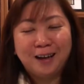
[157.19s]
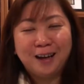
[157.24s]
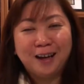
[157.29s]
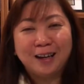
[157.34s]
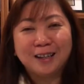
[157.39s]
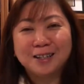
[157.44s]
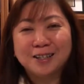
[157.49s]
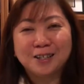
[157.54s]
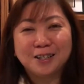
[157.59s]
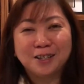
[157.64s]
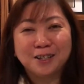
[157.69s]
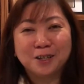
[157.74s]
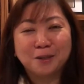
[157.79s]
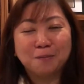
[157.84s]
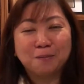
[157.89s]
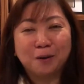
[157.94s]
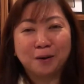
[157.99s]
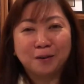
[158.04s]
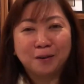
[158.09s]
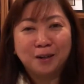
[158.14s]
And she
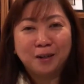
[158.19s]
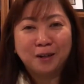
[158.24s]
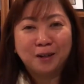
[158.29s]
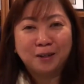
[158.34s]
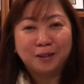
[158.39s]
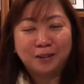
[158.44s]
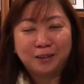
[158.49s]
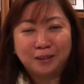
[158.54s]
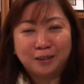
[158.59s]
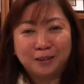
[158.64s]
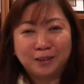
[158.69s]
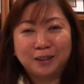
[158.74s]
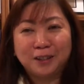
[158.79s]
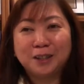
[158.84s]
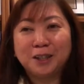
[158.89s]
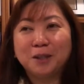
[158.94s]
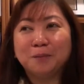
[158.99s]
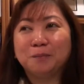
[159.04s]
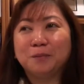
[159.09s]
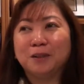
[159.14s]
keep
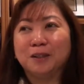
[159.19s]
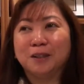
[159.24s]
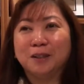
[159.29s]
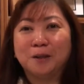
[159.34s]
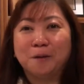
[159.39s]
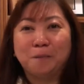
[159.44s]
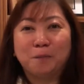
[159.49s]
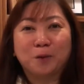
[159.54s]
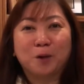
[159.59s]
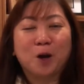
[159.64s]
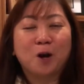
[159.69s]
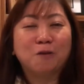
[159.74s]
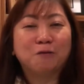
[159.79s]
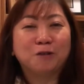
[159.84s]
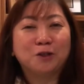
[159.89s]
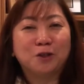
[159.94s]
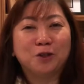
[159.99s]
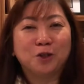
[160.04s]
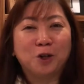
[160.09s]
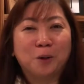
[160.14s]
the
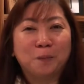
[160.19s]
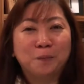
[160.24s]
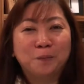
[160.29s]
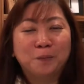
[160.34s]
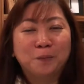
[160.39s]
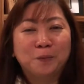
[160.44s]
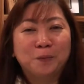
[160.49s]
coffee shop